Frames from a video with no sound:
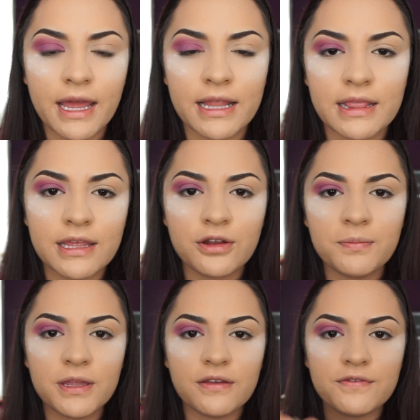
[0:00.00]
a little
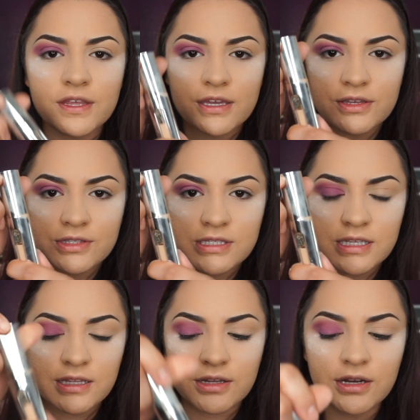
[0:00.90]
bit of the
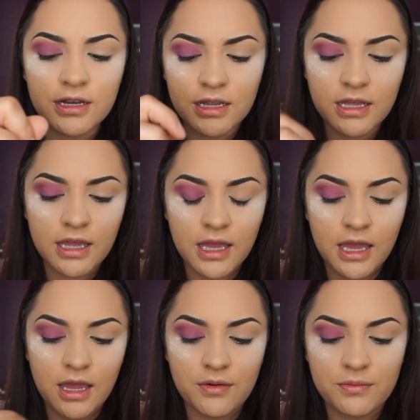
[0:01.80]
concealer
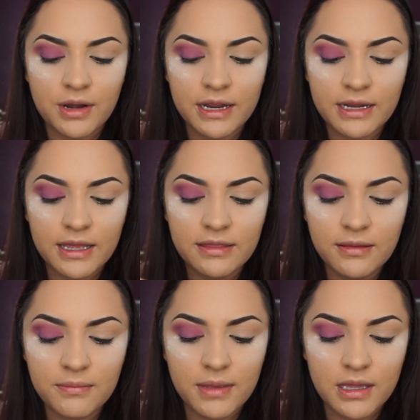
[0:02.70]
right in
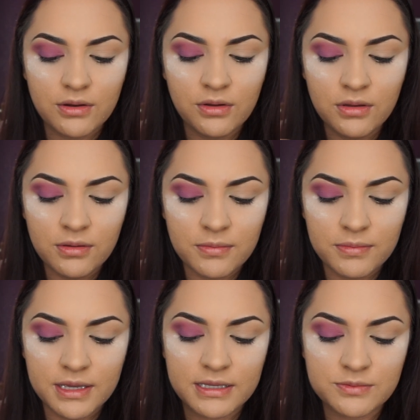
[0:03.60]
the middle,
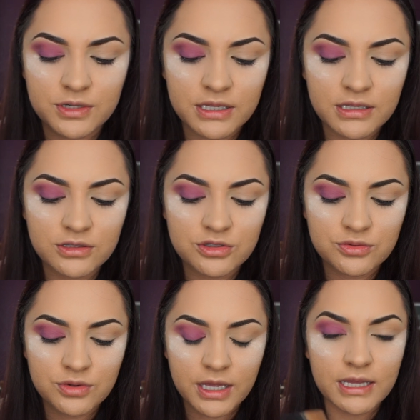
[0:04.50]
because we're gonna
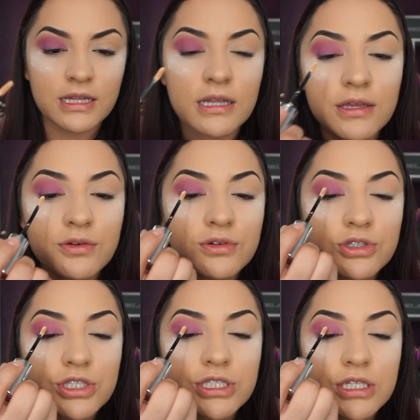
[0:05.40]
do a little
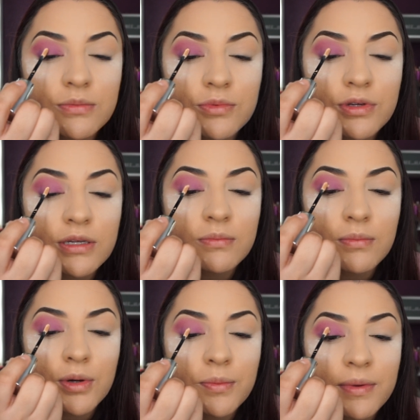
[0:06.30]
shimmery
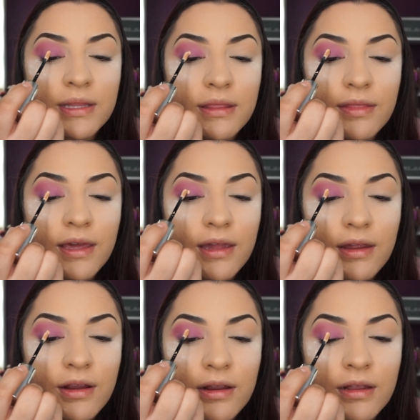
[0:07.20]
moment
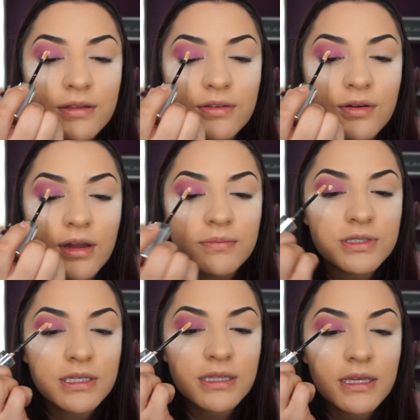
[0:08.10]
there. So I'm
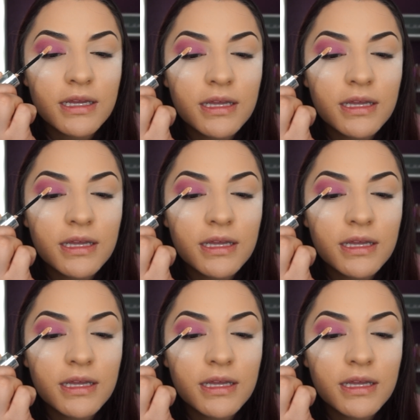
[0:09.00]
just gonna